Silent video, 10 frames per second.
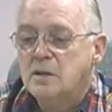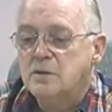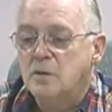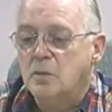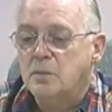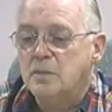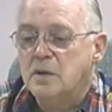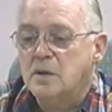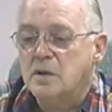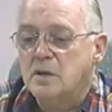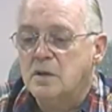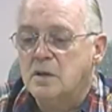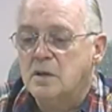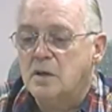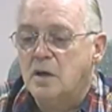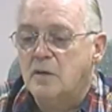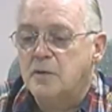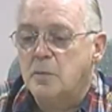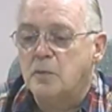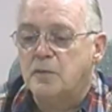So
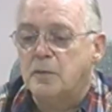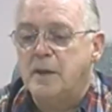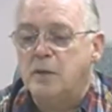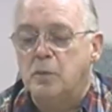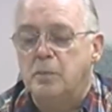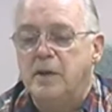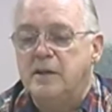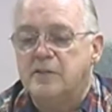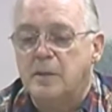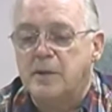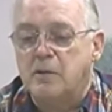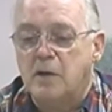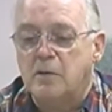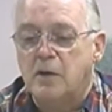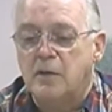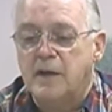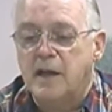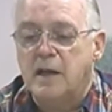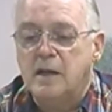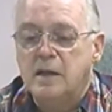comfortable for me would be something right around
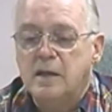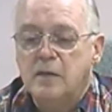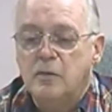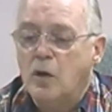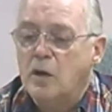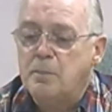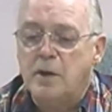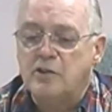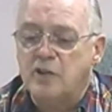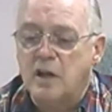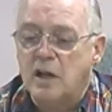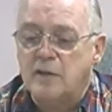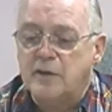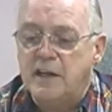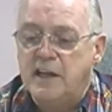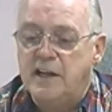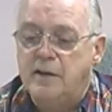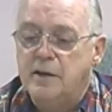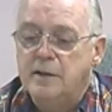there. All the punch that I'll ever need.